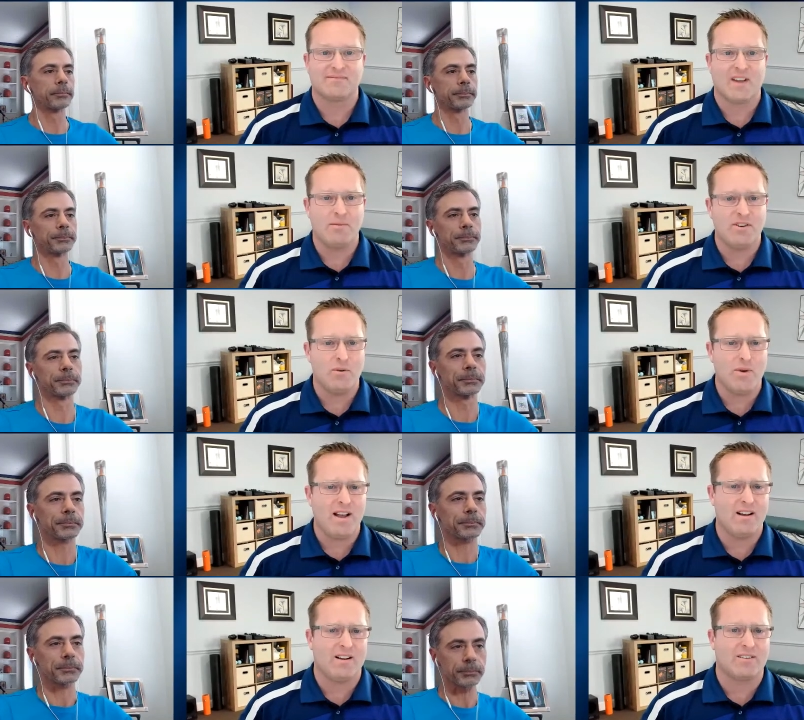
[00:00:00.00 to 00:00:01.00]
Speaker 1: I'm doing
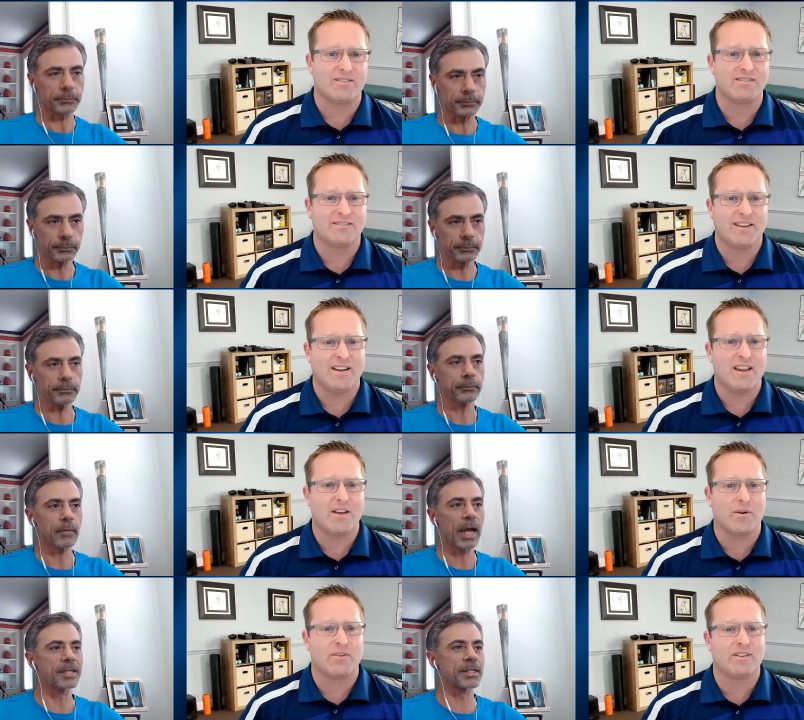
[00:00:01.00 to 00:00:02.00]
well.
Speaker 2: Are
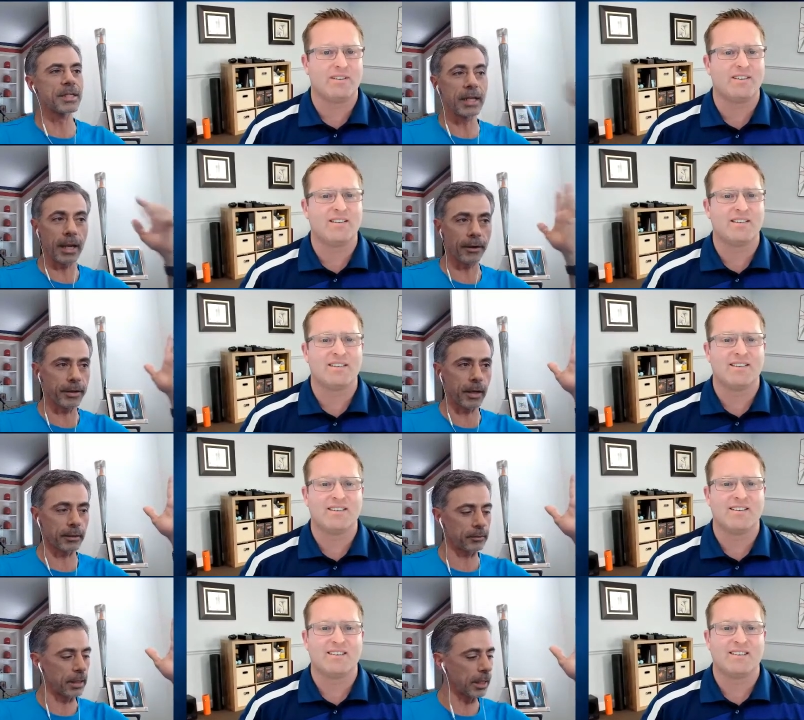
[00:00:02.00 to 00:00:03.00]
you? I just need a
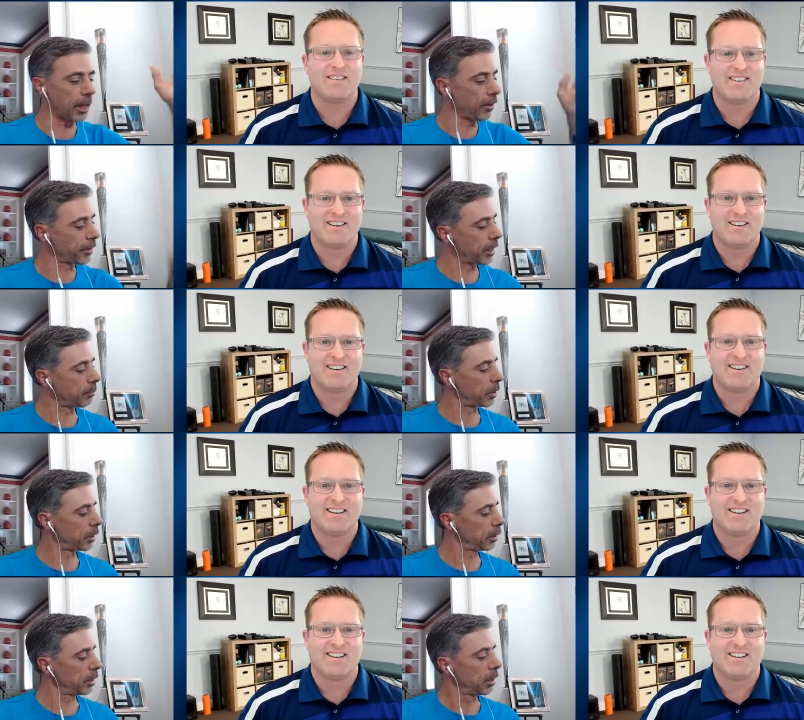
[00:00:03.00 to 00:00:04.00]
haircut. I get a haircut, I'm
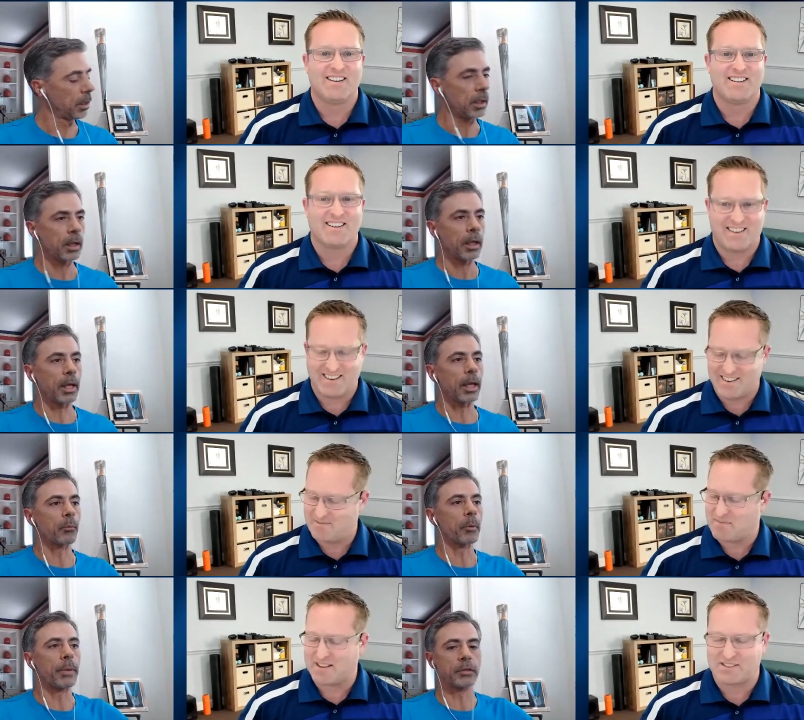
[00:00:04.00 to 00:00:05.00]
good. And
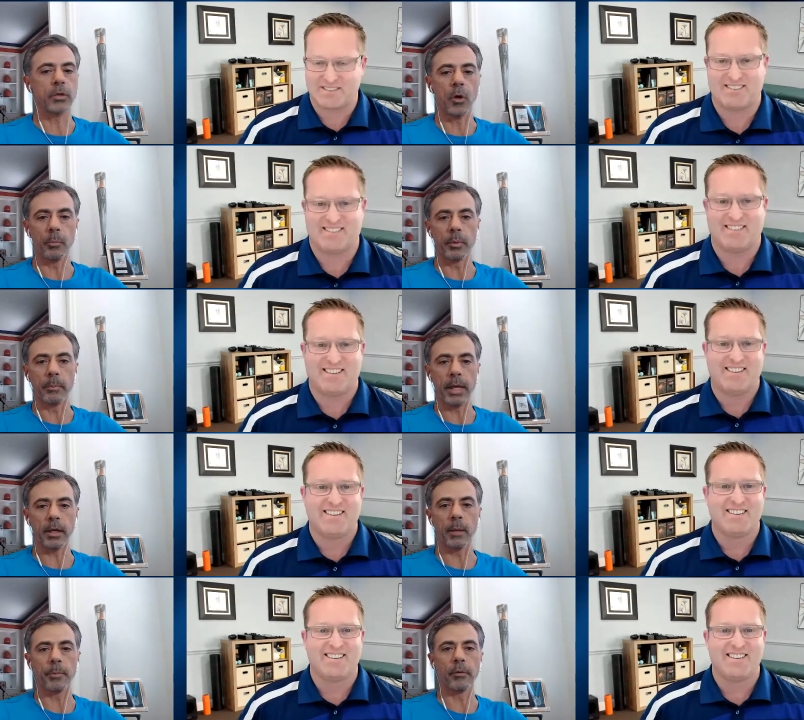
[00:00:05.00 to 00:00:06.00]
we're about to open
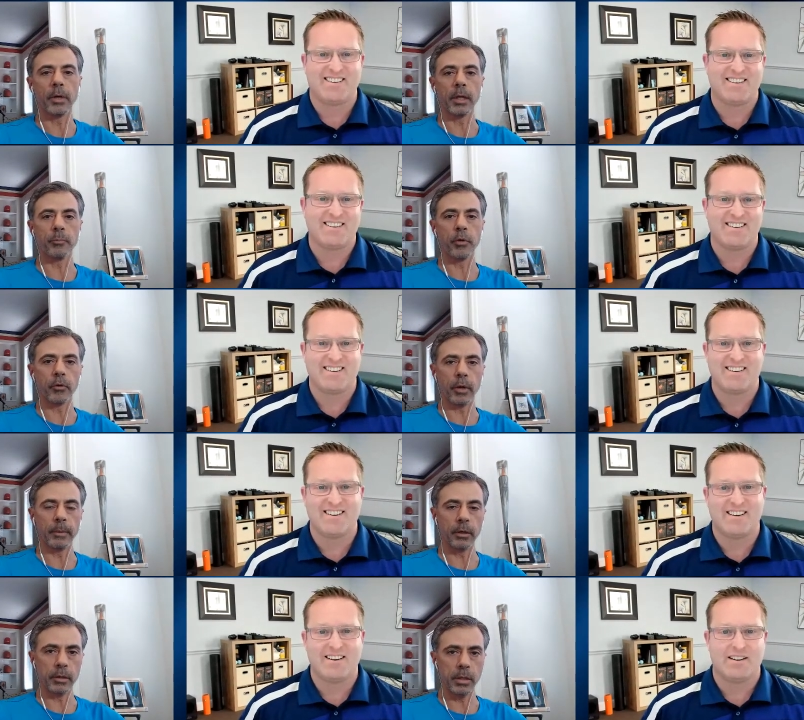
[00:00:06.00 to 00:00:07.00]
back up our running program here in